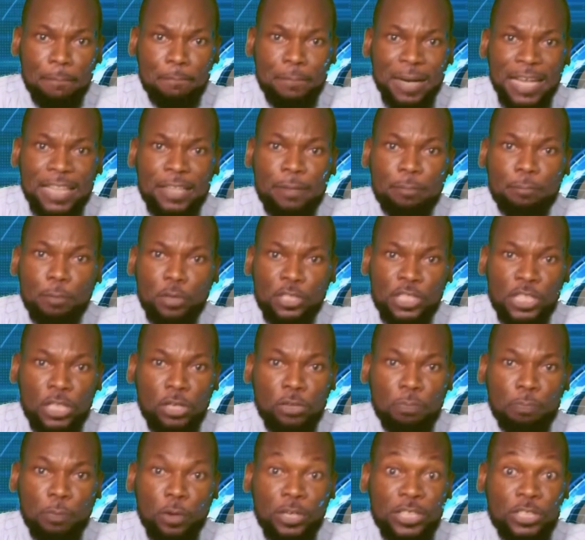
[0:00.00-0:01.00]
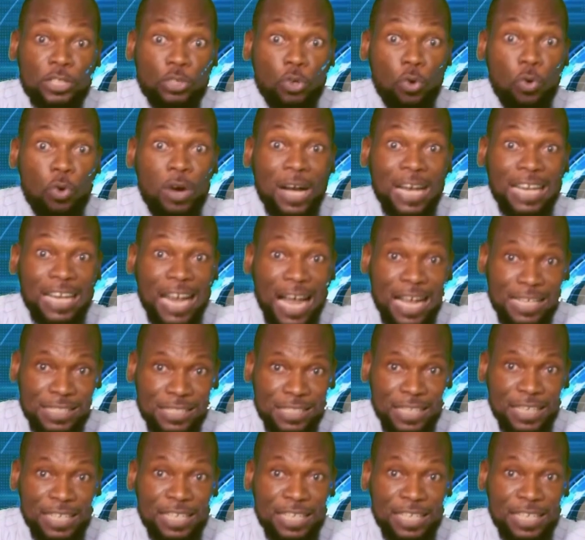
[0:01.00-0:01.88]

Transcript: by the political class,